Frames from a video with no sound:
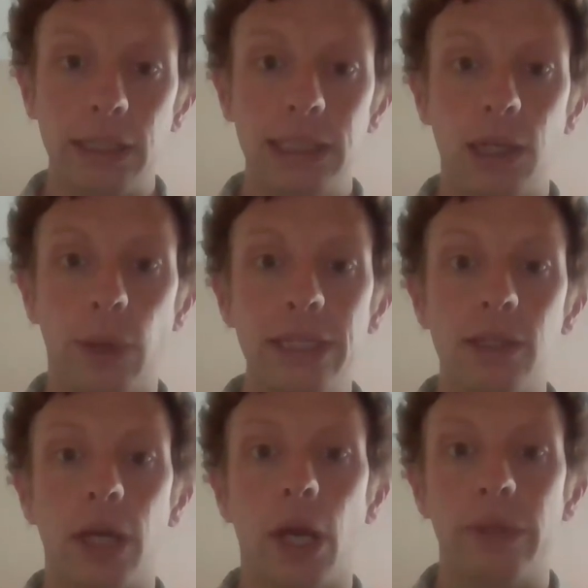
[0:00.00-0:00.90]
1908,
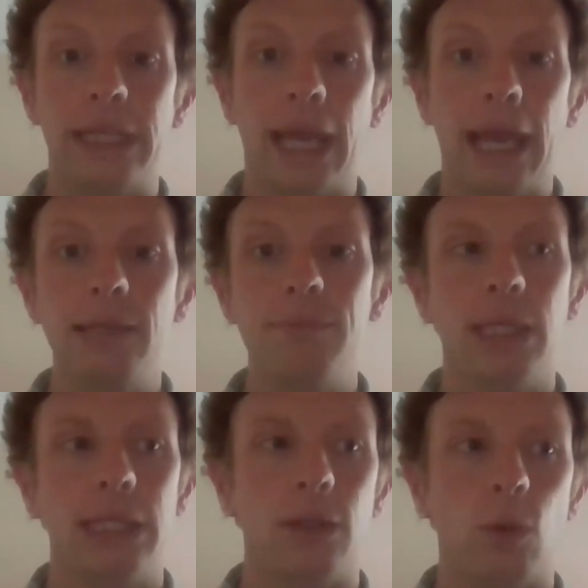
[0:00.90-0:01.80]
there are only 8
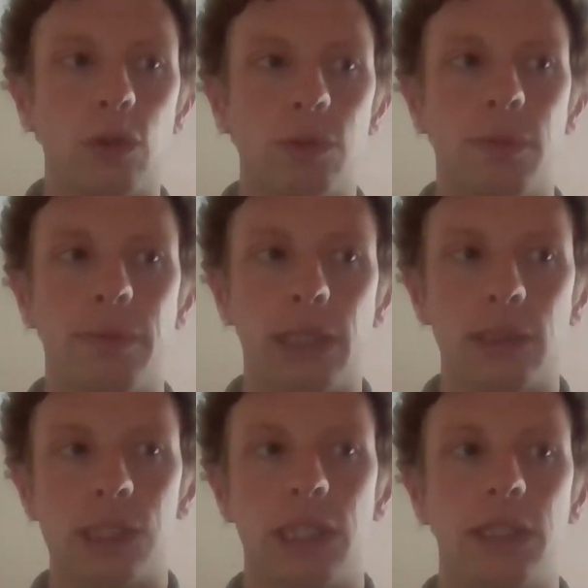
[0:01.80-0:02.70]
million
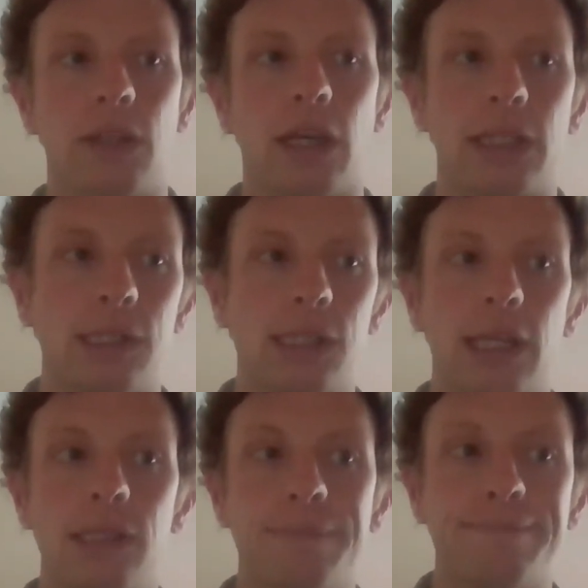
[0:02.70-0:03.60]
automobiles in the United
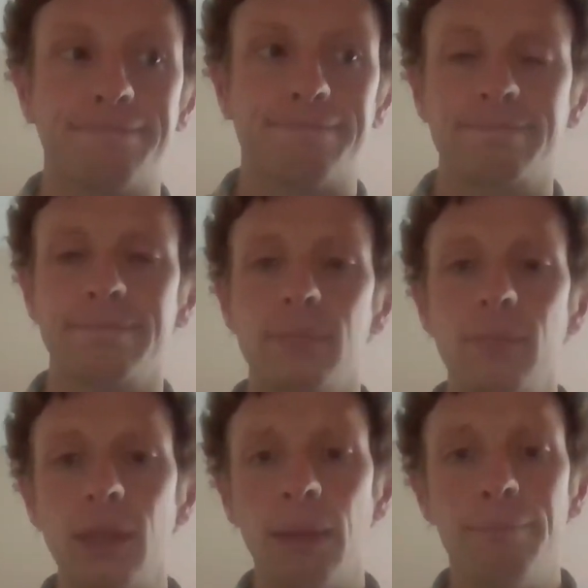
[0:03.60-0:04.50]
States.
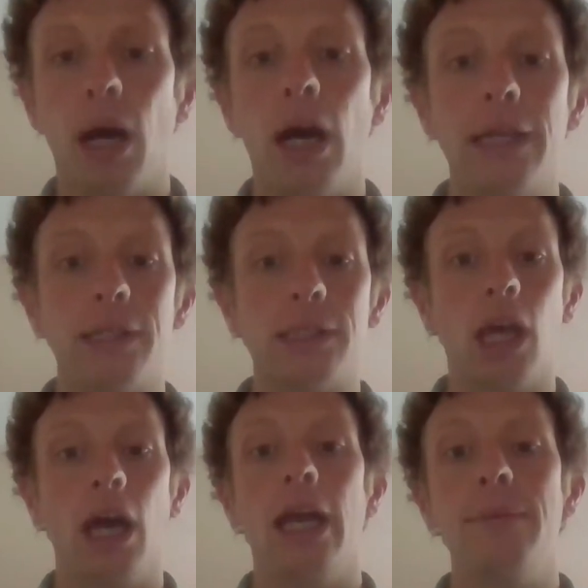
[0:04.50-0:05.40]
By the
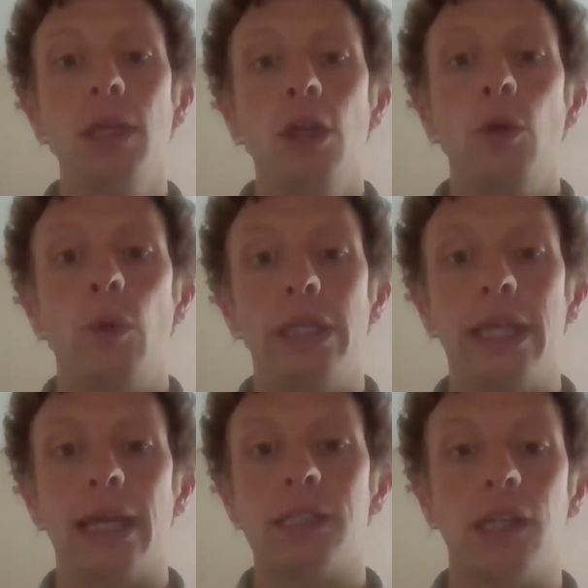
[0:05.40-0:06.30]
time we
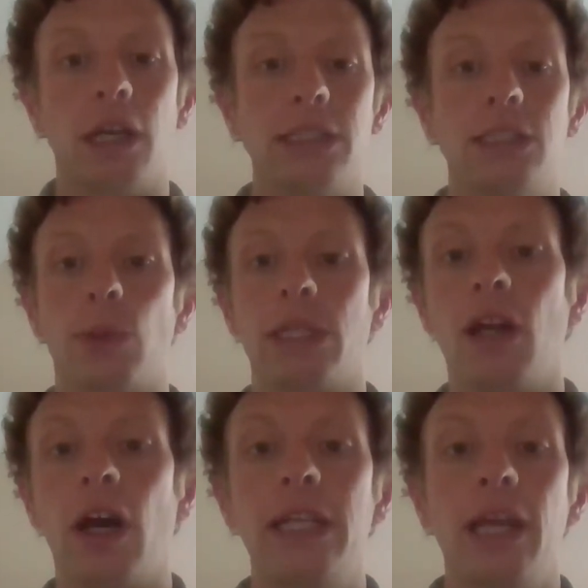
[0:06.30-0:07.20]
get to
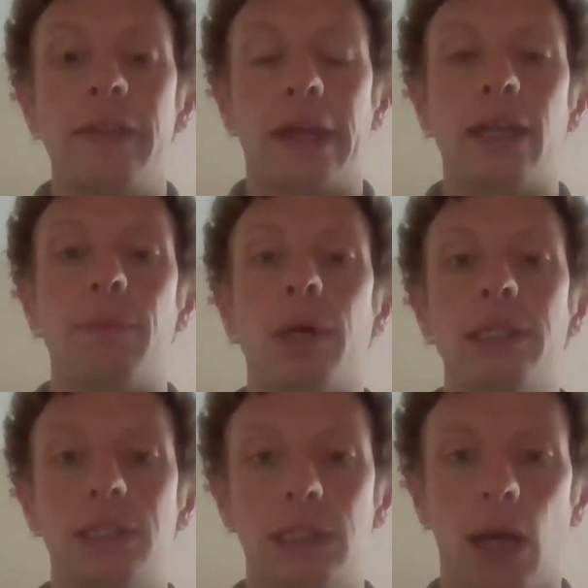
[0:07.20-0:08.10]
1929, that number
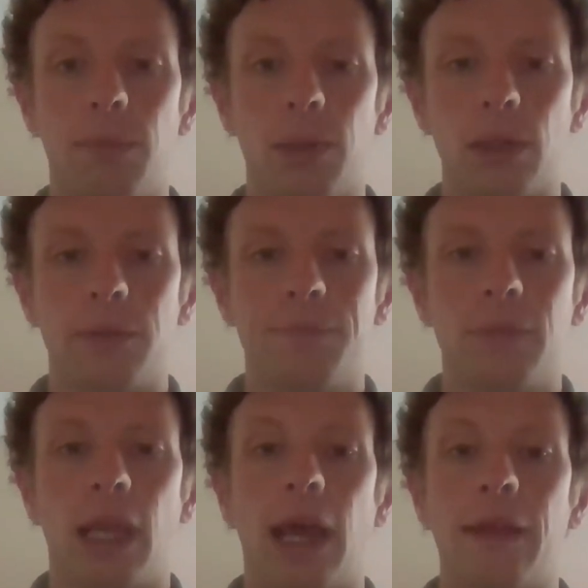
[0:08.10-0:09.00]
has doubled.
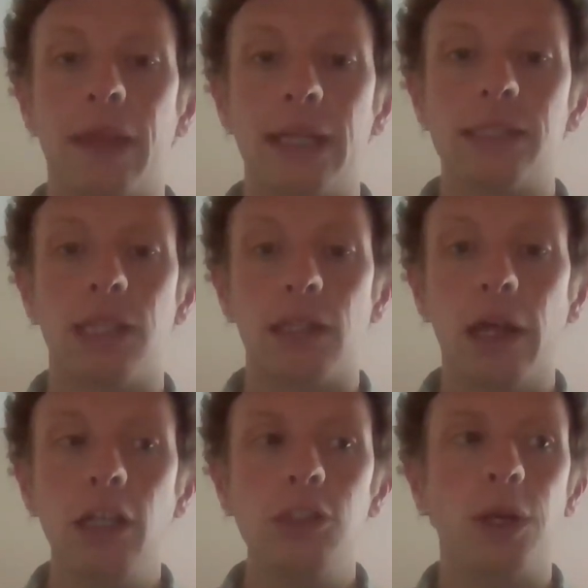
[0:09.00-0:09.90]
And that's in
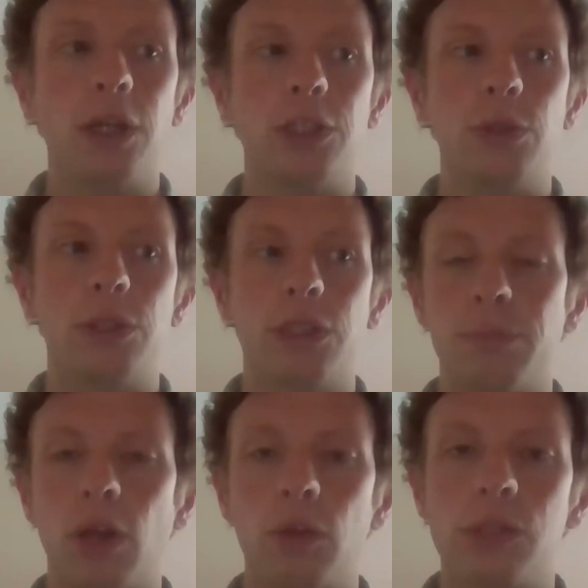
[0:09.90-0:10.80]
large part due to the
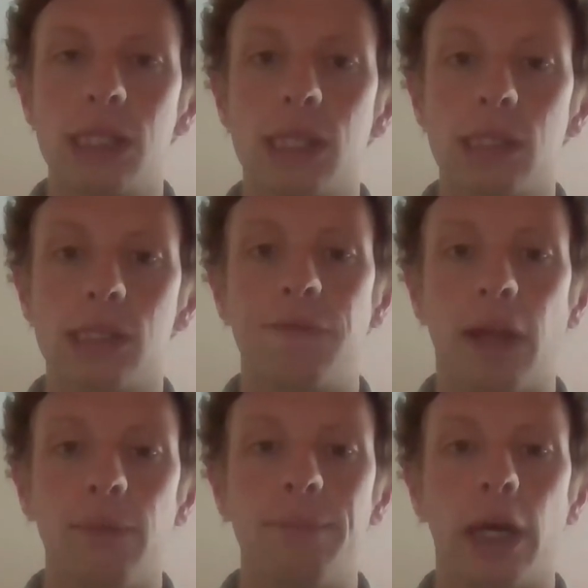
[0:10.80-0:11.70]
process that's
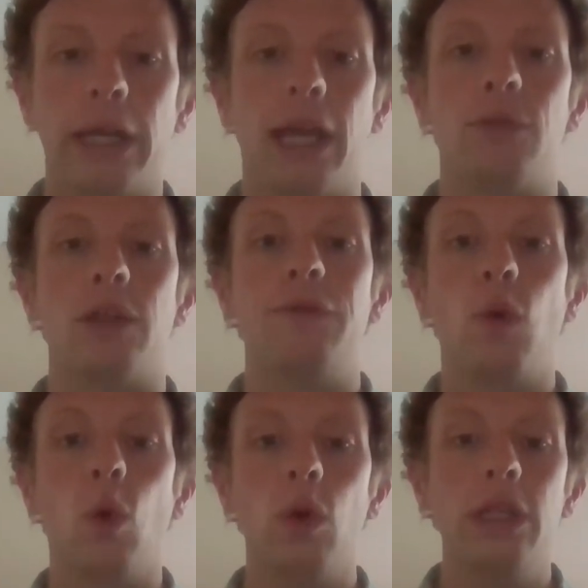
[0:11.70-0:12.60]
developed by Henry
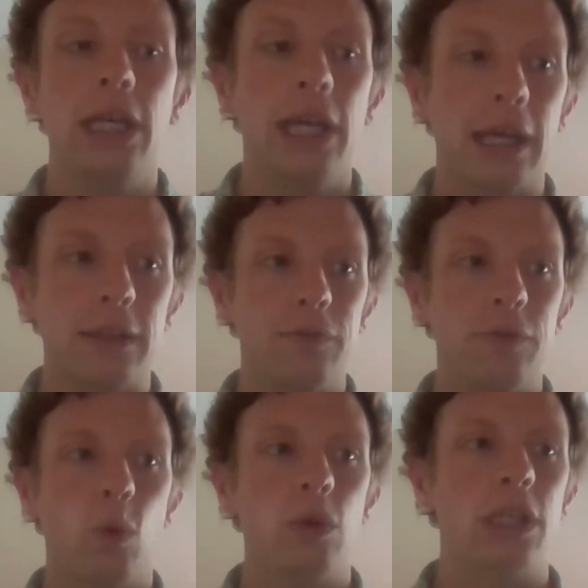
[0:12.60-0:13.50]
Ford and the
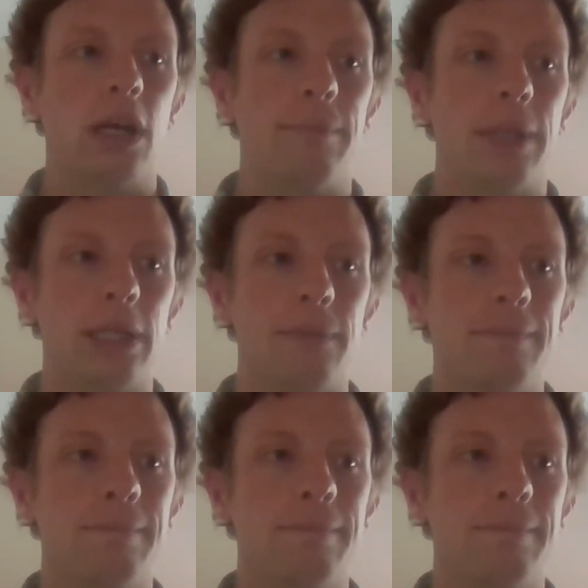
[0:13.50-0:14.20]
Ford Company.